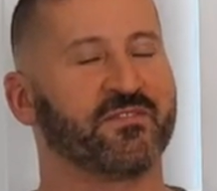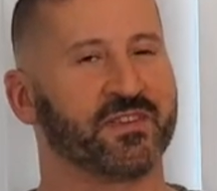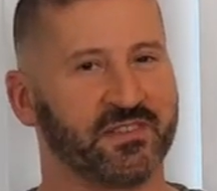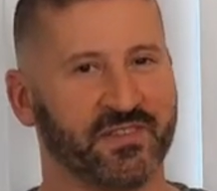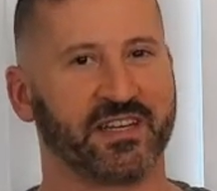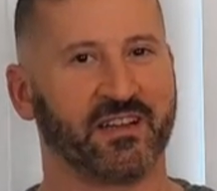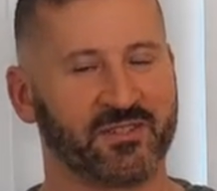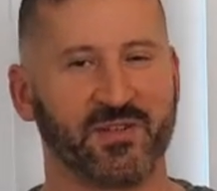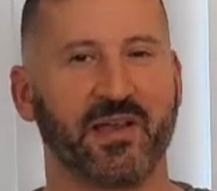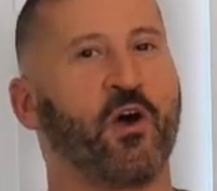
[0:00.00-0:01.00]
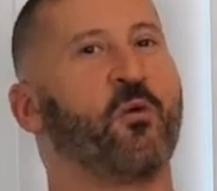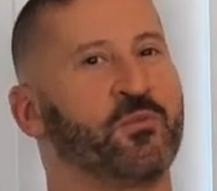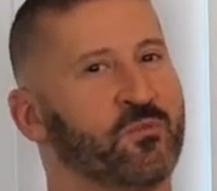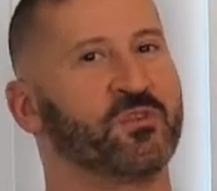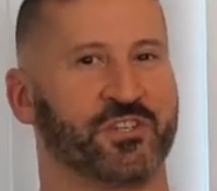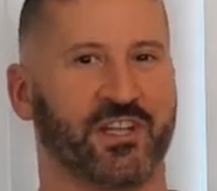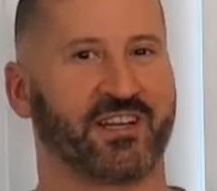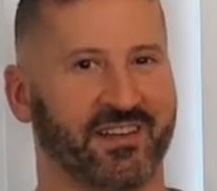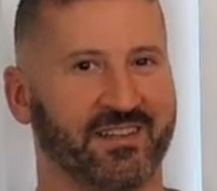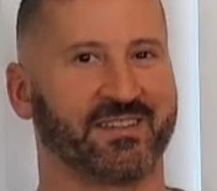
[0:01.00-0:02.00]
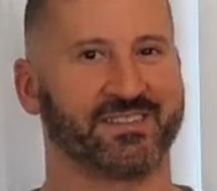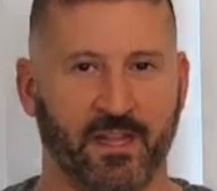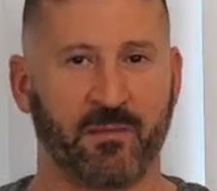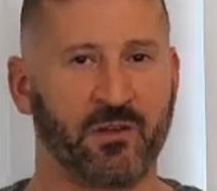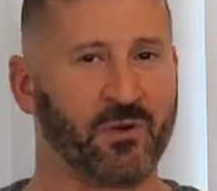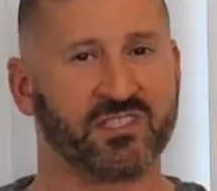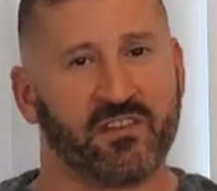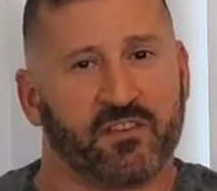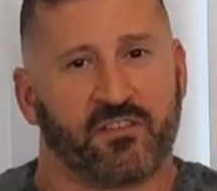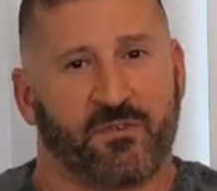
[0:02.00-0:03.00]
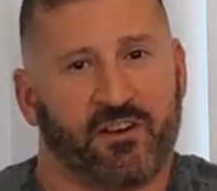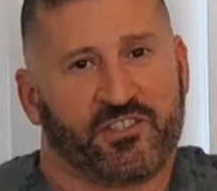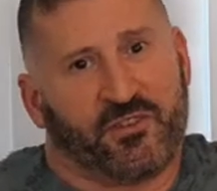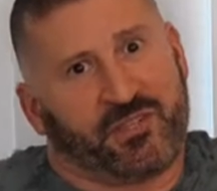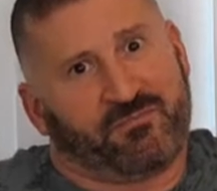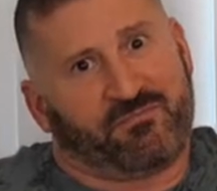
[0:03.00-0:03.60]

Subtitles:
for the video, so I hope you appreciated it. I mean, who doesn't love a good fart joke?